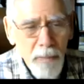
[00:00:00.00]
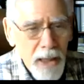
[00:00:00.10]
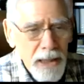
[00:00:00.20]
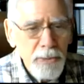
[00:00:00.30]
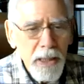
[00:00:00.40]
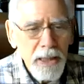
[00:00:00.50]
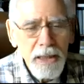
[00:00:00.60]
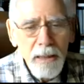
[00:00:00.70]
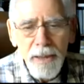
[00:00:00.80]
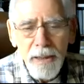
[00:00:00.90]

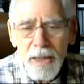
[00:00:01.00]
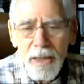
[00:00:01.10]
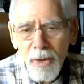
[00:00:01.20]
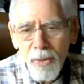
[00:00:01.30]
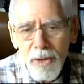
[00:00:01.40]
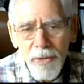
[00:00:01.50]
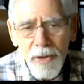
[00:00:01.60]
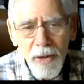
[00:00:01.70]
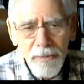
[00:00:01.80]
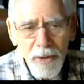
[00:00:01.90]
Unexpected epidemic. Well,
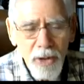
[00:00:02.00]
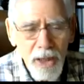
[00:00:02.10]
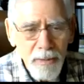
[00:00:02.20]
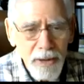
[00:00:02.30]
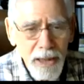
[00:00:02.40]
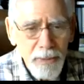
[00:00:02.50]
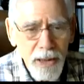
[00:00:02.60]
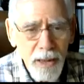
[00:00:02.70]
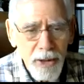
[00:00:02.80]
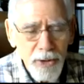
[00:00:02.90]
you don't have to talk about
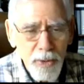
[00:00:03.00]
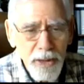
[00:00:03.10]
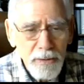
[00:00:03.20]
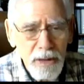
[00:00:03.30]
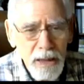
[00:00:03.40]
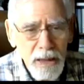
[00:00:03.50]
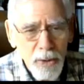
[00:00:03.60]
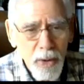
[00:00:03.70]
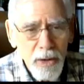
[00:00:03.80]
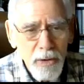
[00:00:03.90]
epidemics. We
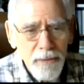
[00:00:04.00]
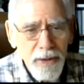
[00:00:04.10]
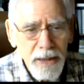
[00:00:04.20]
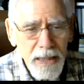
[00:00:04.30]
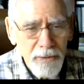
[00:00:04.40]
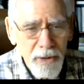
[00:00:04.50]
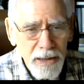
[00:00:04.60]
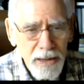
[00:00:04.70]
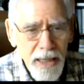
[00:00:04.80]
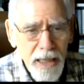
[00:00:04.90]
are living that
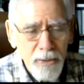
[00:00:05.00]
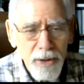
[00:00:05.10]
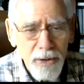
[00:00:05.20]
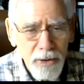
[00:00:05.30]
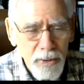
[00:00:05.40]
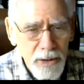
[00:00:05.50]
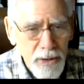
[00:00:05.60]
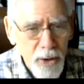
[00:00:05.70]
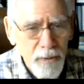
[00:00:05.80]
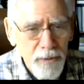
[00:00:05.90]
right now with
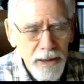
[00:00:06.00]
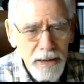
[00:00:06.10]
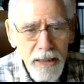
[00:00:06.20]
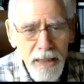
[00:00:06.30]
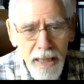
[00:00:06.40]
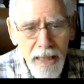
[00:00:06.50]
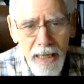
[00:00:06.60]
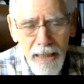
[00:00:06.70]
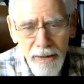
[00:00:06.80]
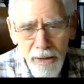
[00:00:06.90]
COVID
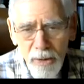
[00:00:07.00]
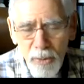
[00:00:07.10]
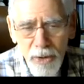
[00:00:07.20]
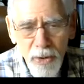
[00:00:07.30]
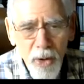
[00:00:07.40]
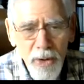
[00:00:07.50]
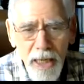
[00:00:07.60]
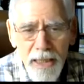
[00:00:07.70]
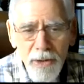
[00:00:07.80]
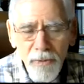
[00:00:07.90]
and with all
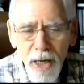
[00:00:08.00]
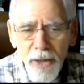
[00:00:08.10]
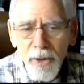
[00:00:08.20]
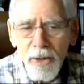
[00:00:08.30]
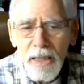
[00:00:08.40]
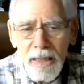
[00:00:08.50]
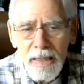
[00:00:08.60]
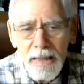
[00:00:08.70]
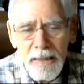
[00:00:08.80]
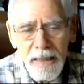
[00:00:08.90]
kinds of other
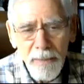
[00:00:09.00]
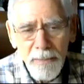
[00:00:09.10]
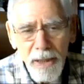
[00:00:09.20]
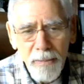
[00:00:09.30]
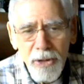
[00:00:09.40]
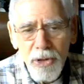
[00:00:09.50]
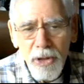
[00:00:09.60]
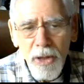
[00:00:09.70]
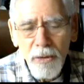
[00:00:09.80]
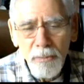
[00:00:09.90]
epidemics
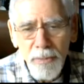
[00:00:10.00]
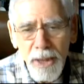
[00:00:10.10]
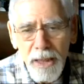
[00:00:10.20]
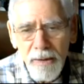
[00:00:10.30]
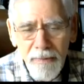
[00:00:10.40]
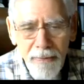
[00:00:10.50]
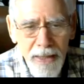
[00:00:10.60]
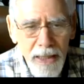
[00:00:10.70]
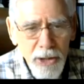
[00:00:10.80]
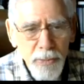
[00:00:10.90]
that are being
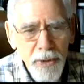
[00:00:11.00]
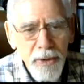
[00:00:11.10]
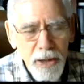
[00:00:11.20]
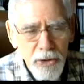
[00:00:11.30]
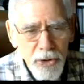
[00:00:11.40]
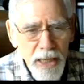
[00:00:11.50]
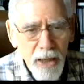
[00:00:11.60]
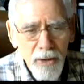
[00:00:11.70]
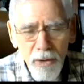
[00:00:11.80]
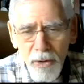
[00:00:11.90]
experienced
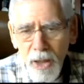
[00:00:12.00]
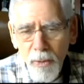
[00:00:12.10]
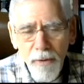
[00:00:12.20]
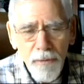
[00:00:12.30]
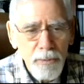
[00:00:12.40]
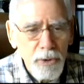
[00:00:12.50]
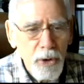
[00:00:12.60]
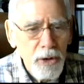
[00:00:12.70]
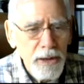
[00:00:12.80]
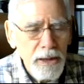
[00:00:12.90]
now, all the way from
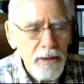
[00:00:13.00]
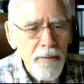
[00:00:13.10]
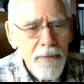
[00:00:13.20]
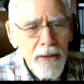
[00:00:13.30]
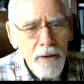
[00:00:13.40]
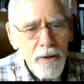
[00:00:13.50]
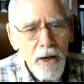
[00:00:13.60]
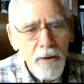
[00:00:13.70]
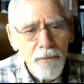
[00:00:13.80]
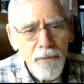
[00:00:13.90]
dengue
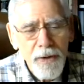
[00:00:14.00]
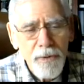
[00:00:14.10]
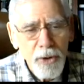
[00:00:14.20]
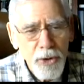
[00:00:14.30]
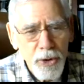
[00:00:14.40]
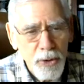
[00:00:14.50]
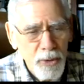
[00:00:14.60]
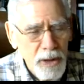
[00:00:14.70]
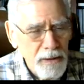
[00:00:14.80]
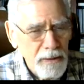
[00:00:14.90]
fever
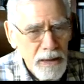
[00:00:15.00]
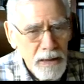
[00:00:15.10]
to